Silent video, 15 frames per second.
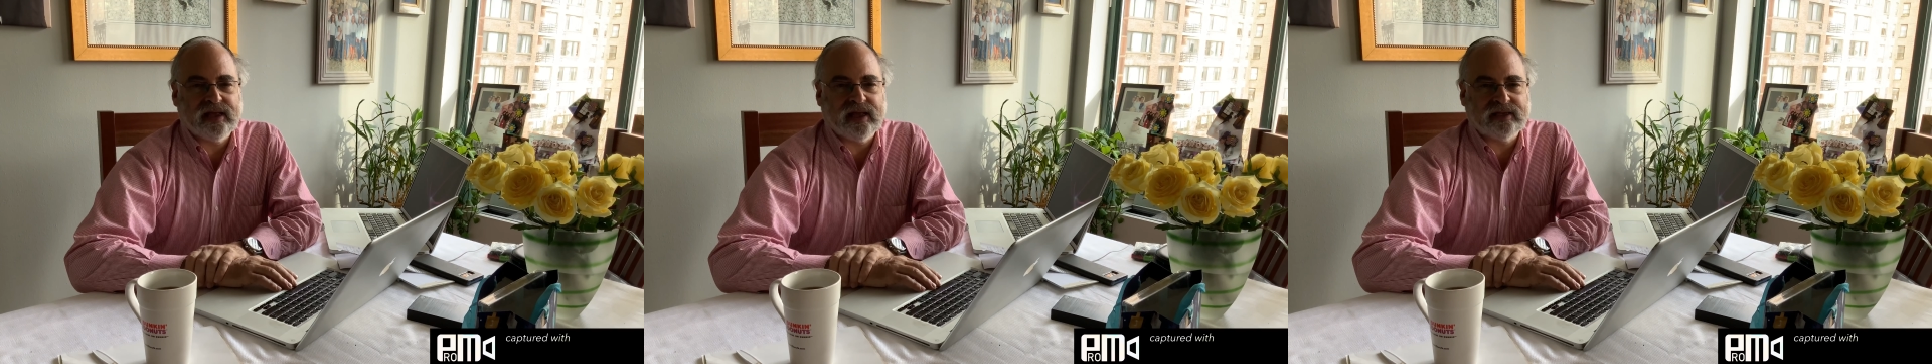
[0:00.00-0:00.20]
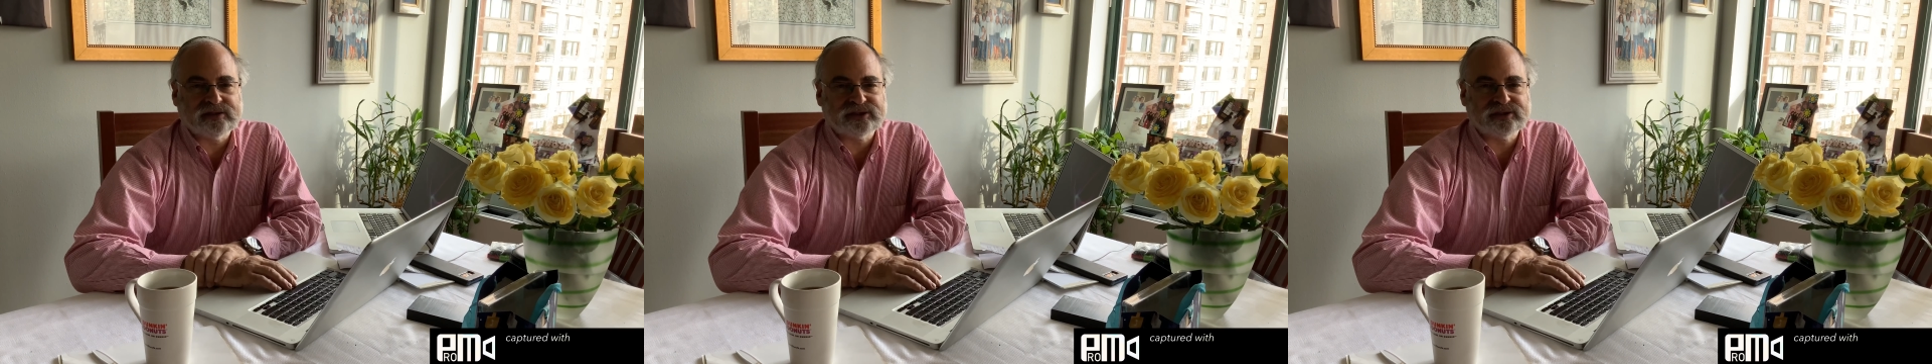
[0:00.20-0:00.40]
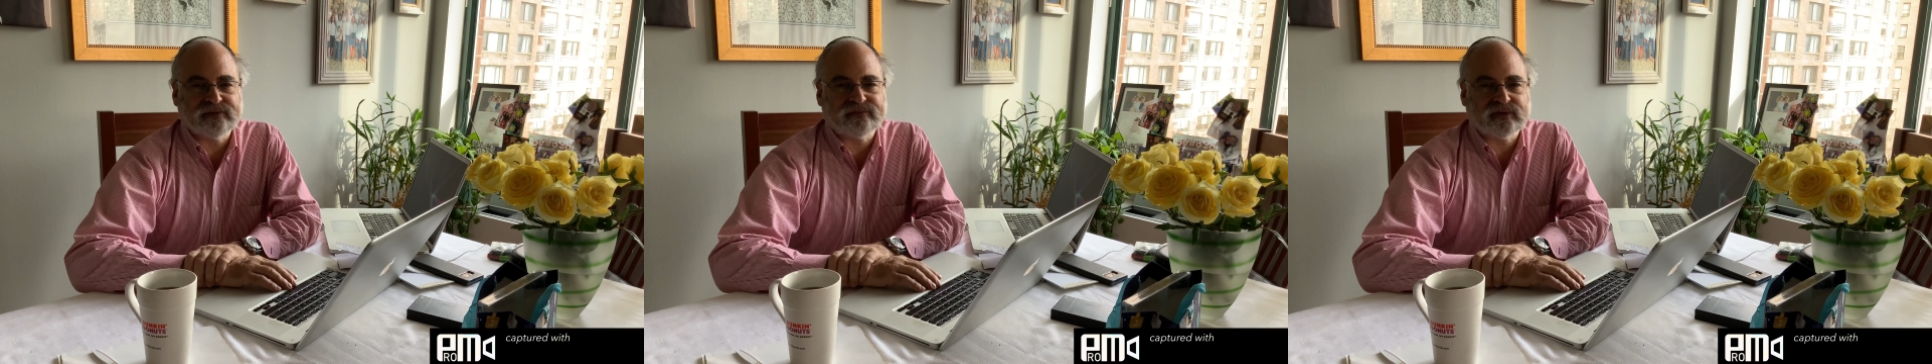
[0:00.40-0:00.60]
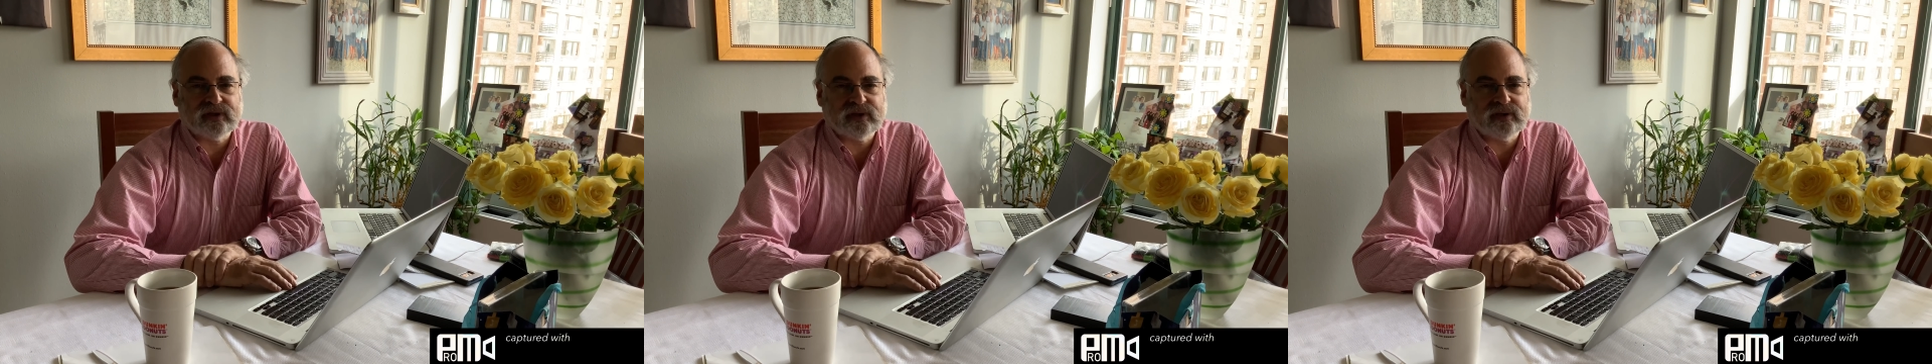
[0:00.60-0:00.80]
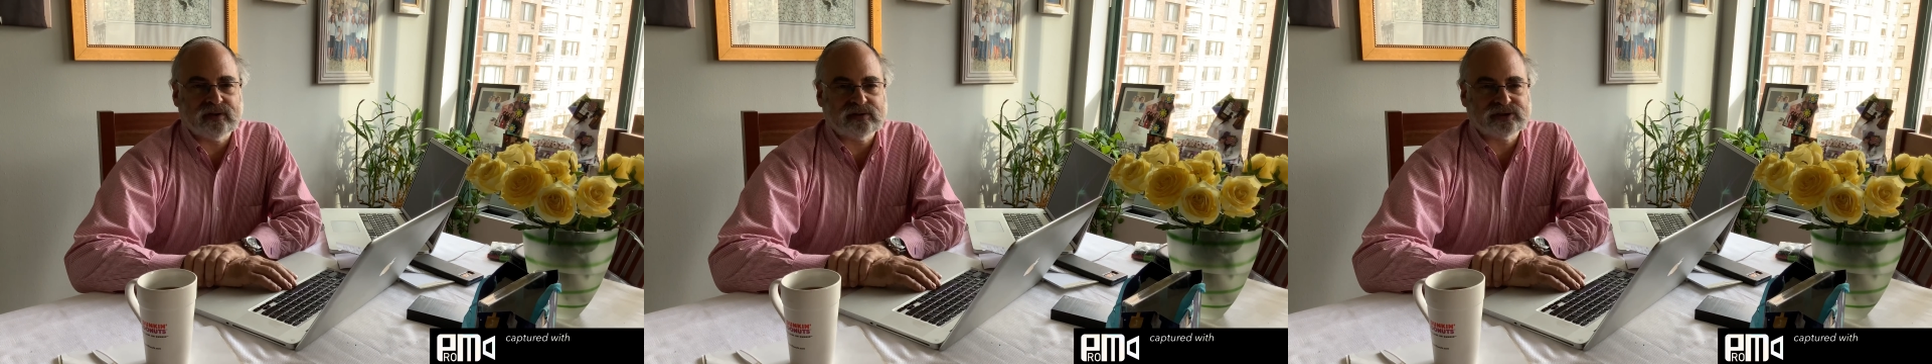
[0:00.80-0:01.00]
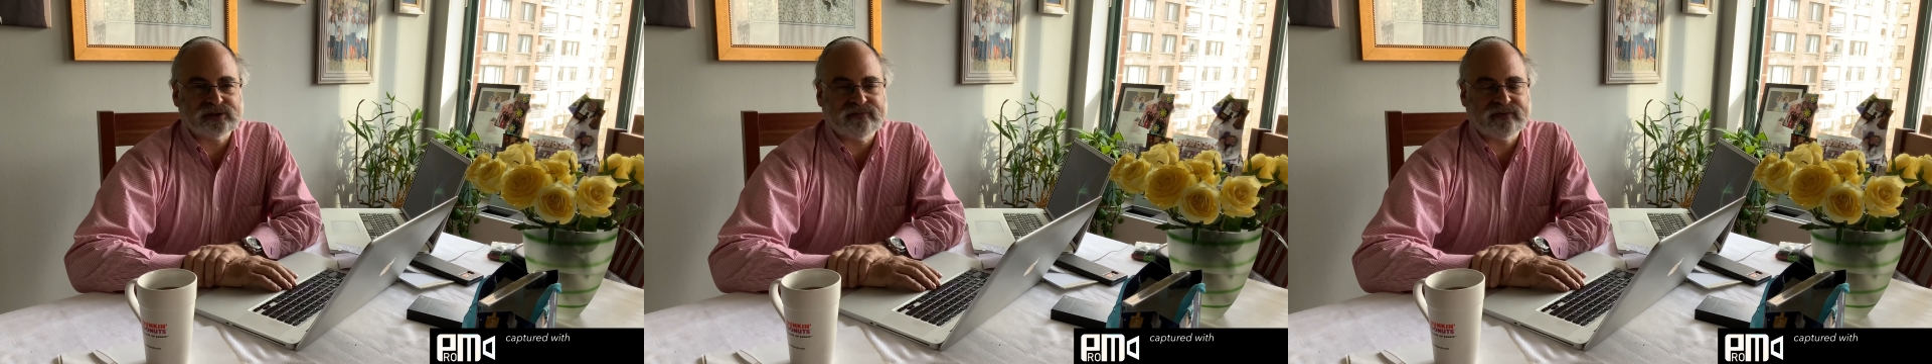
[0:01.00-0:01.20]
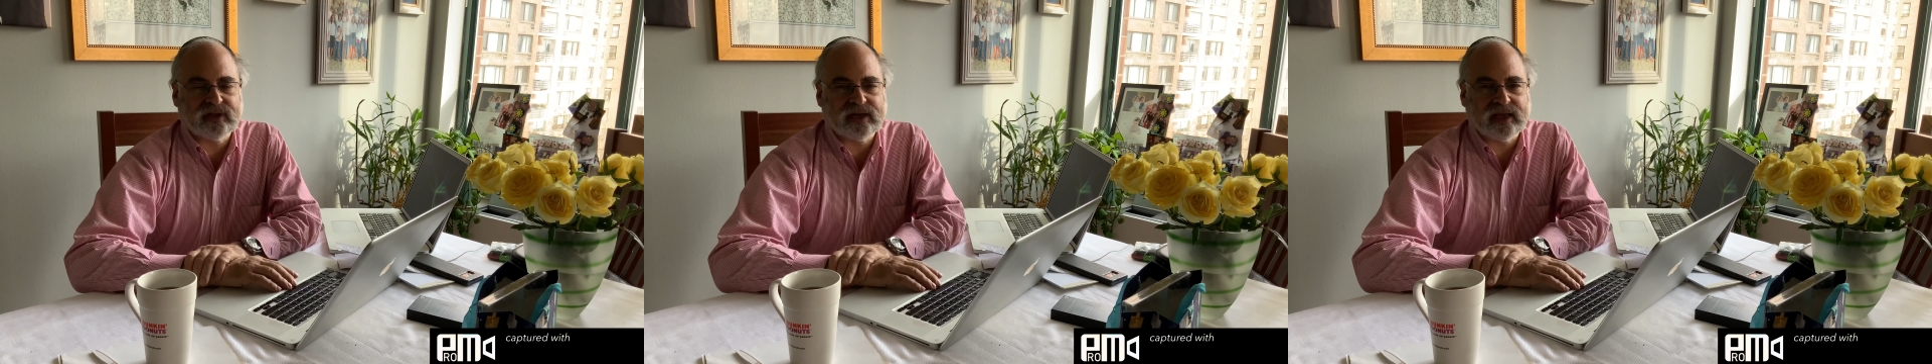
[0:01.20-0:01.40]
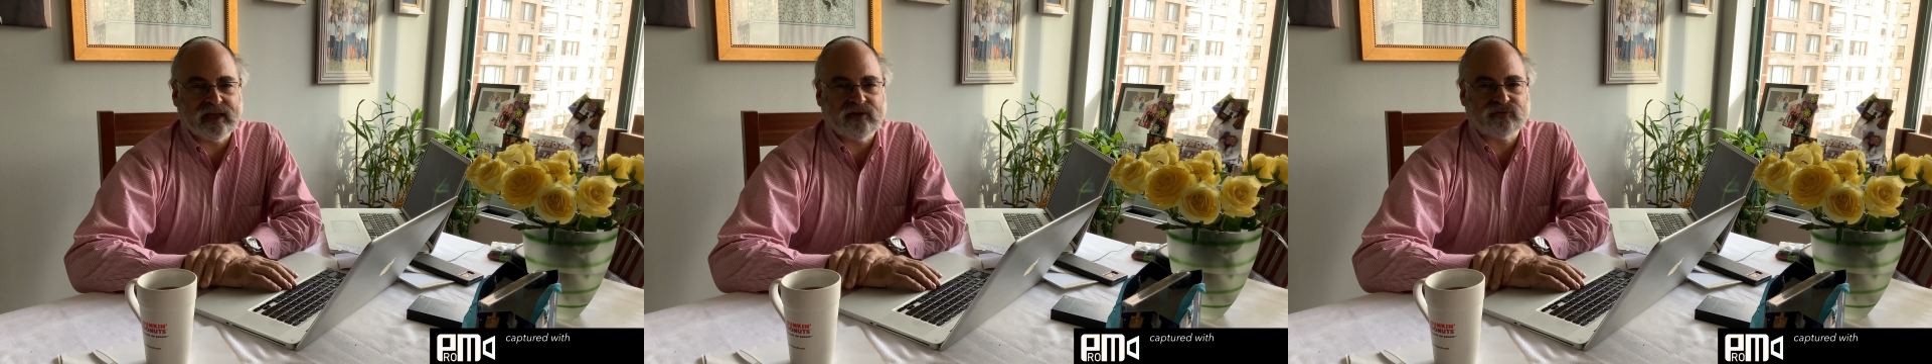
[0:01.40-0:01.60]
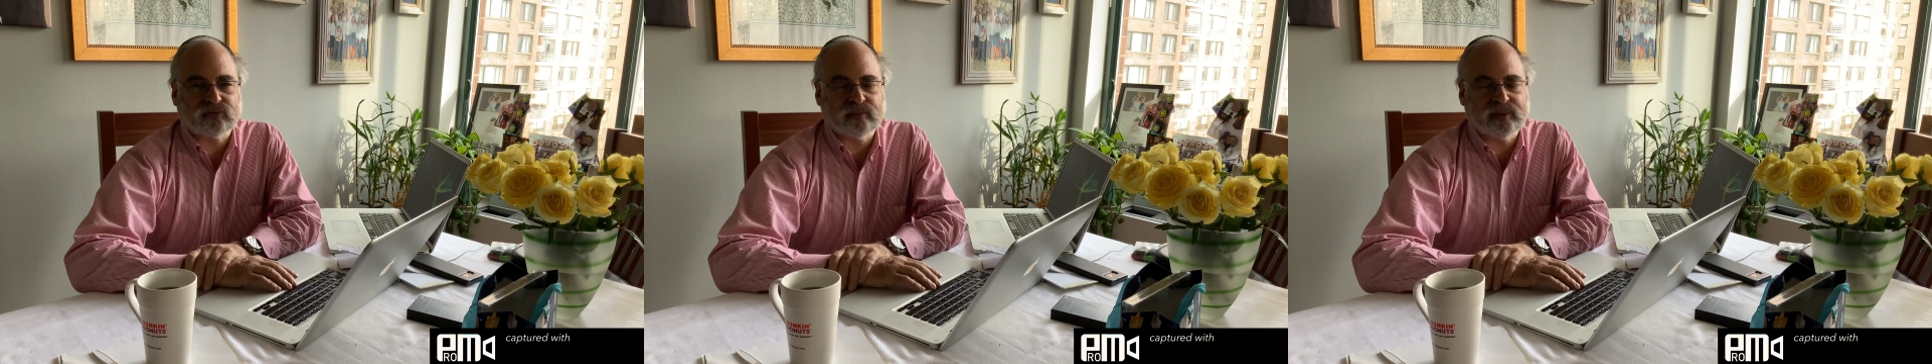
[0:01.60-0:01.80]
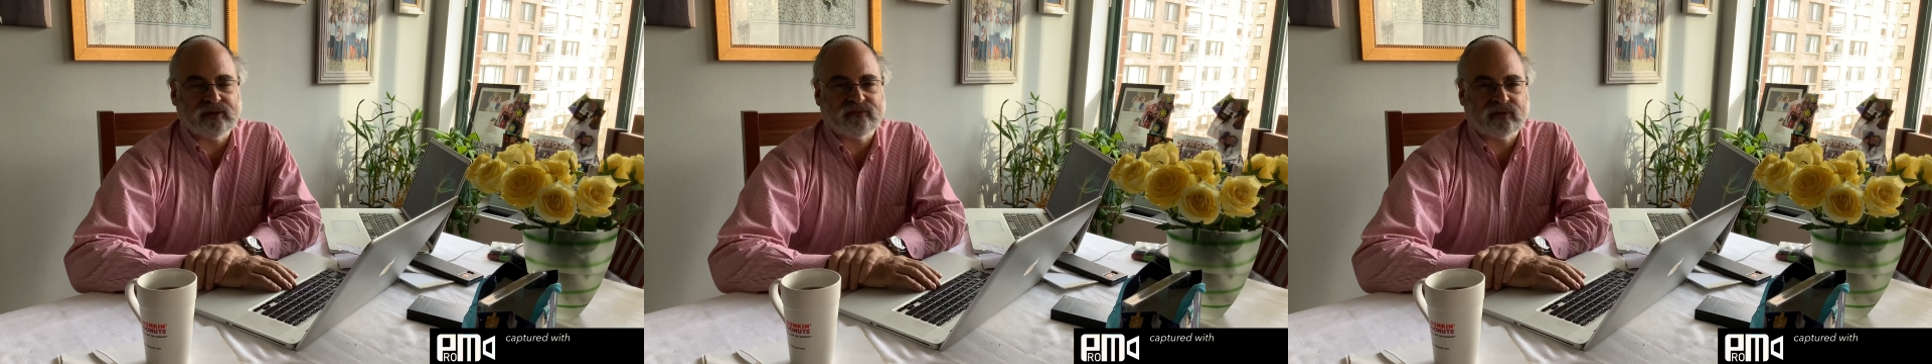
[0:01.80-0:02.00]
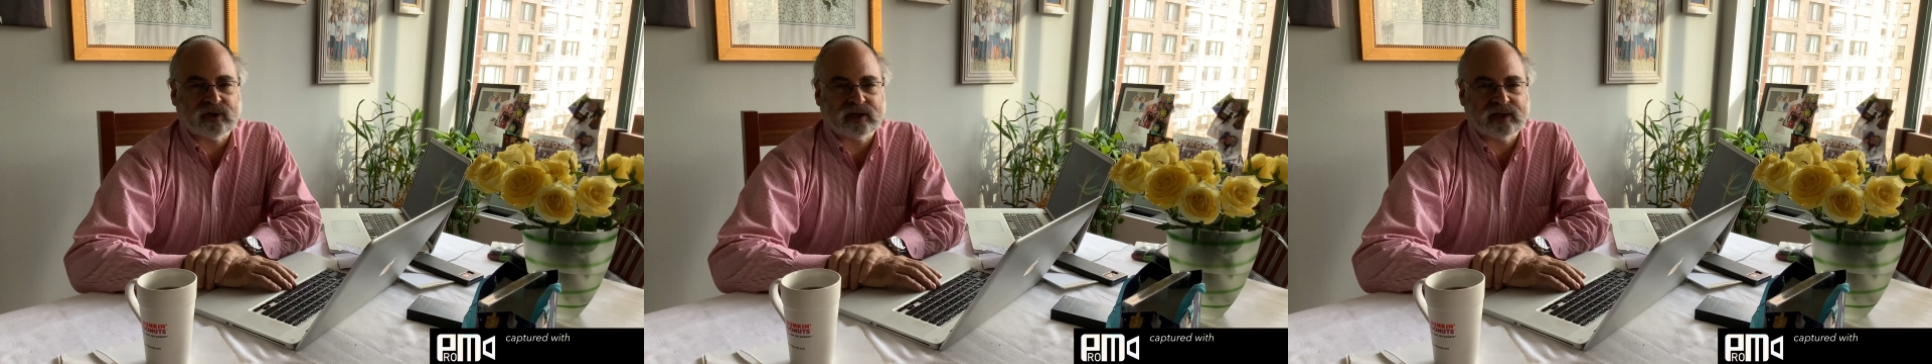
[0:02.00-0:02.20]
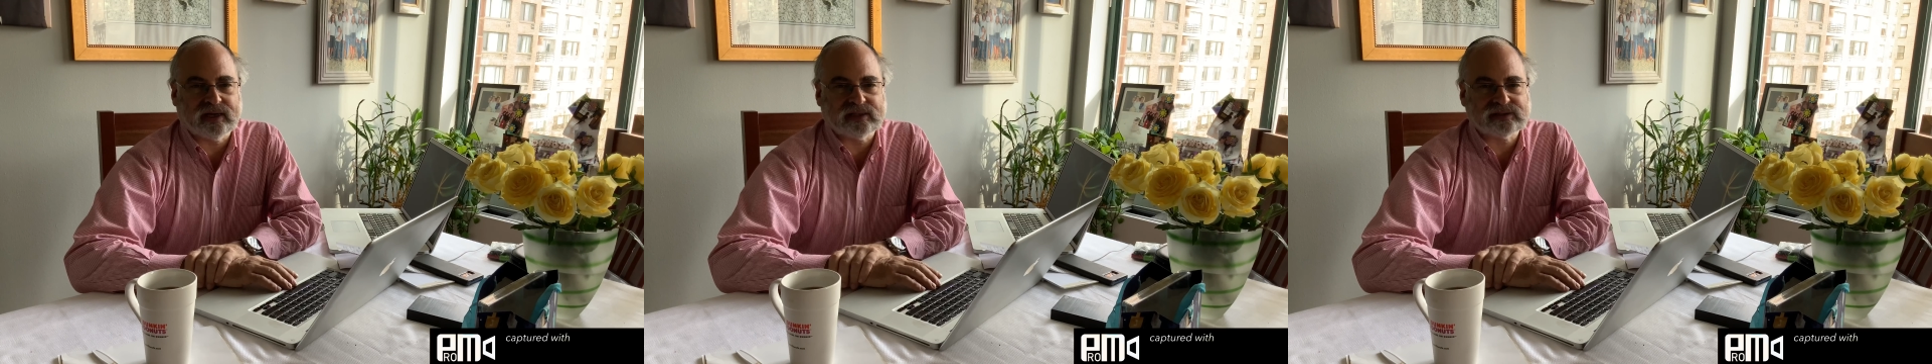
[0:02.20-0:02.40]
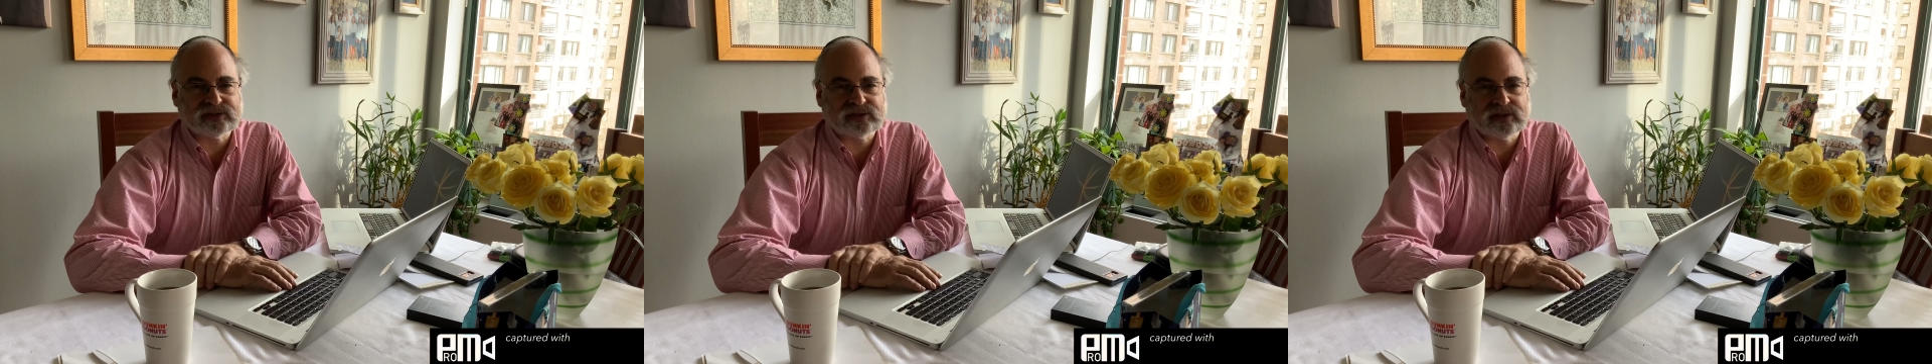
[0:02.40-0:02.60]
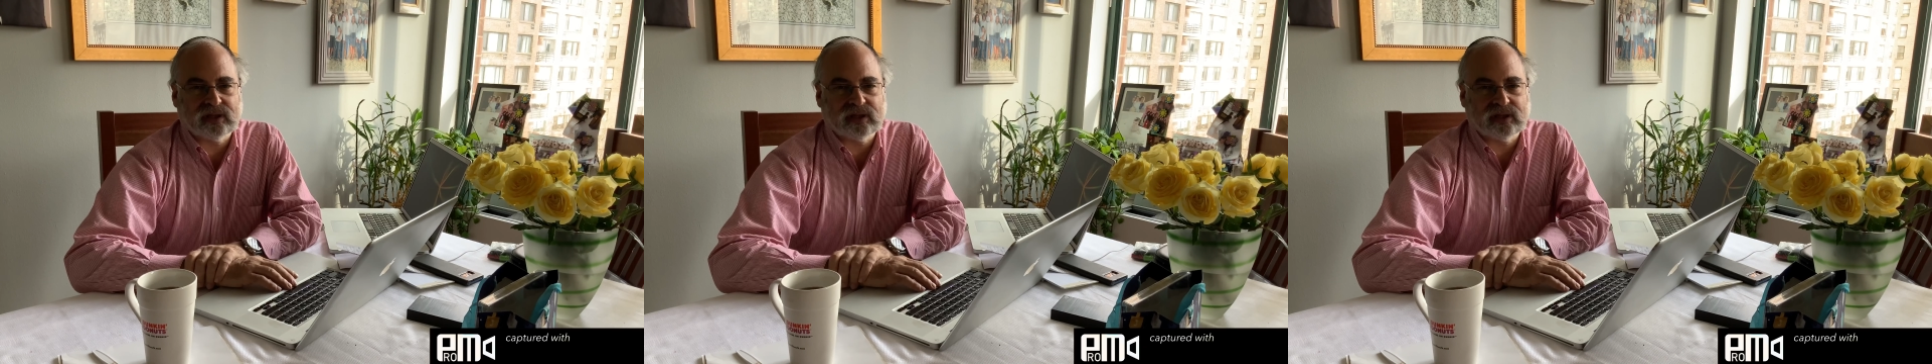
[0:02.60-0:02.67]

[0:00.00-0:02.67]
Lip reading: and shifted H would be for a ches.